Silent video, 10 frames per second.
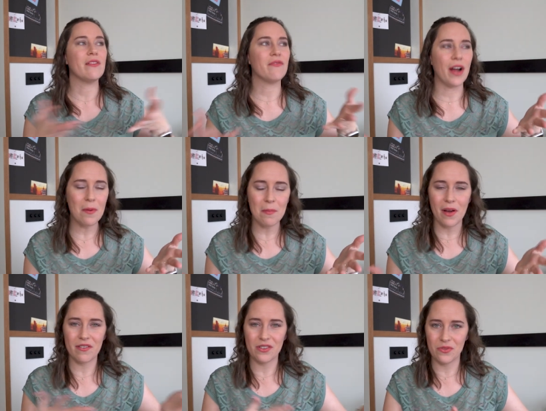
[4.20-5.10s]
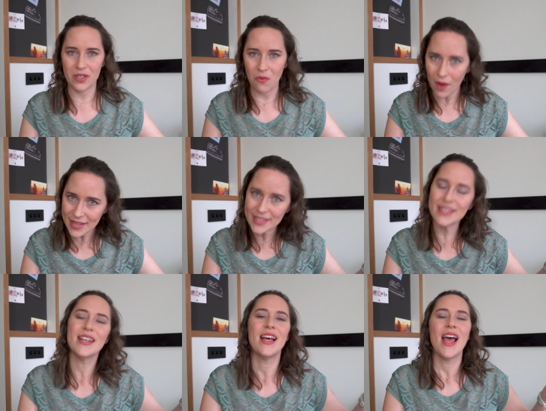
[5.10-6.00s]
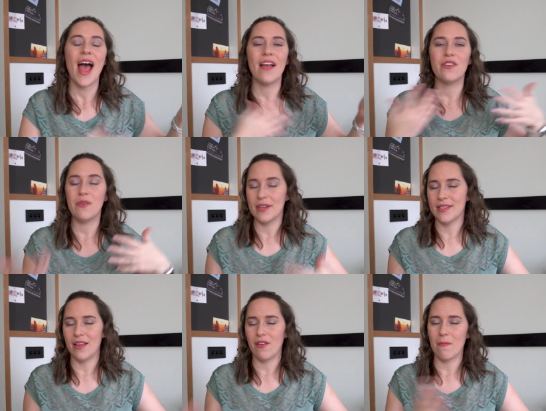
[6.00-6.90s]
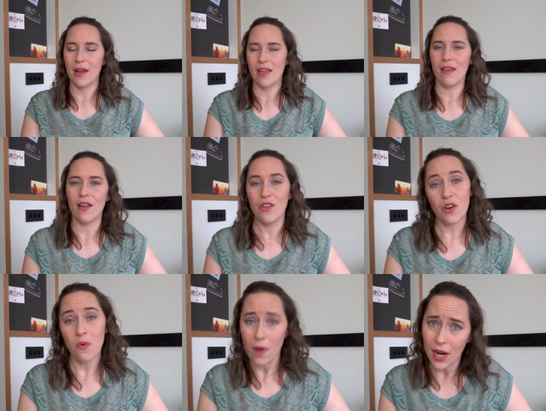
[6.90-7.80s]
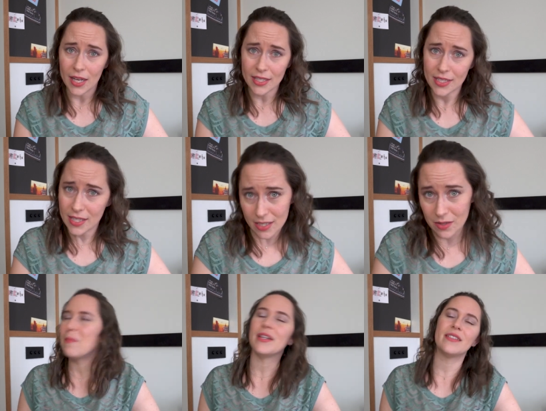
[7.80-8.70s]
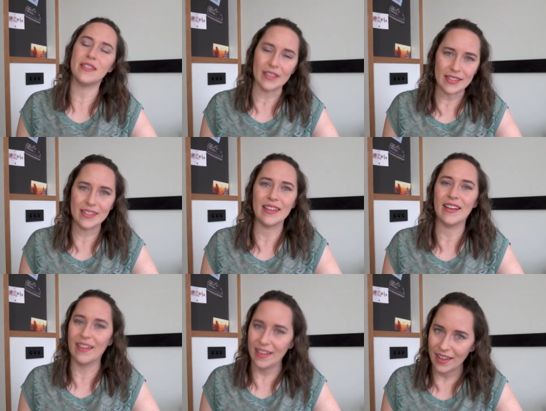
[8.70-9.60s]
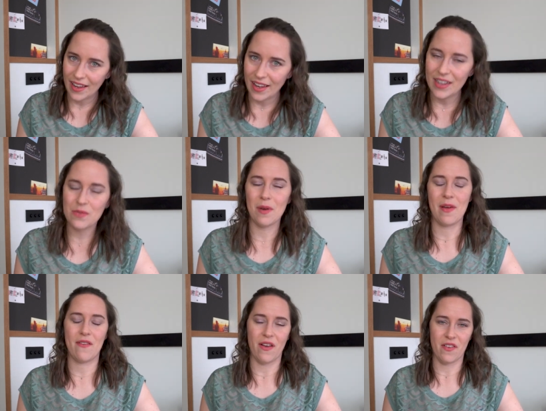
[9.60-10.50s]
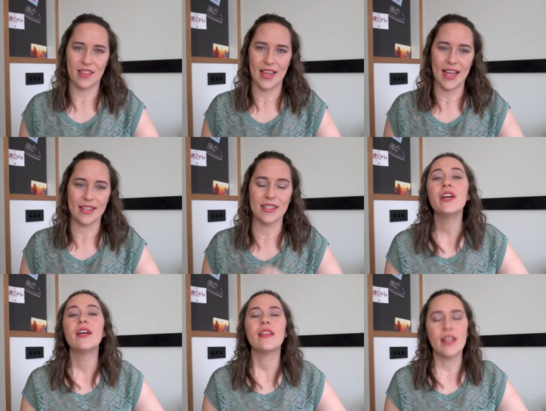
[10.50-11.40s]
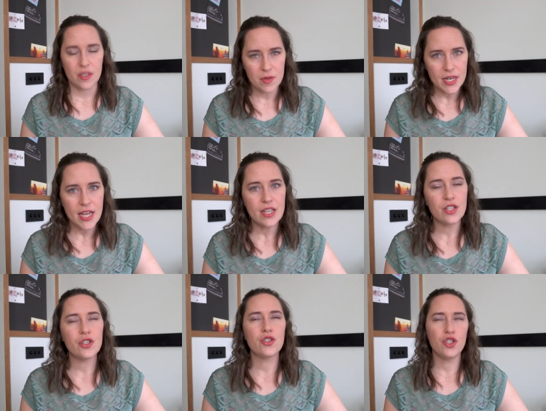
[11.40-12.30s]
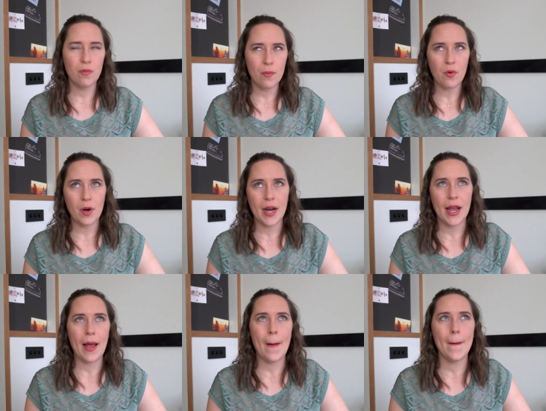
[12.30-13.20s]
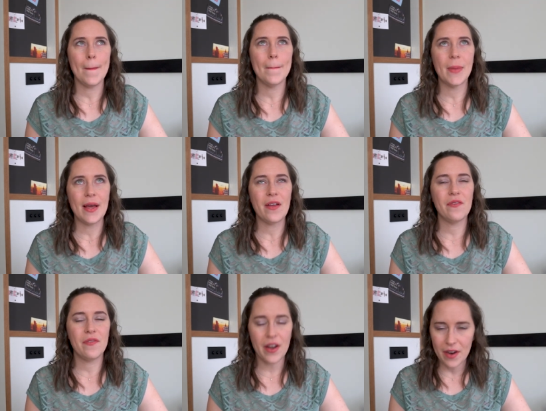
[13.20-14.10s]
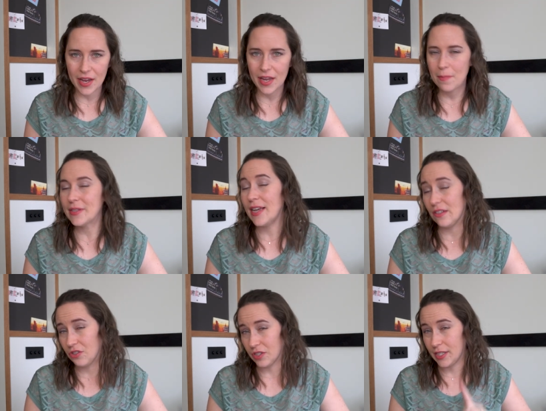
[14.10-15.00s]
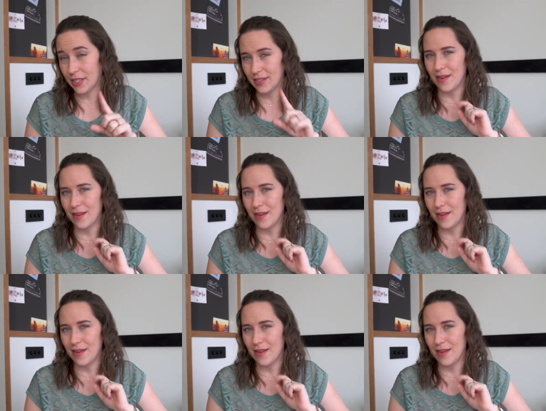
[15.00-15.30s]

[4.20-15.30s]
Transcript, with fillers: the environment by reducing waste and you are saving money in your wallet. But seriously, it is one of my favorite things. This one is super boring, but very potentially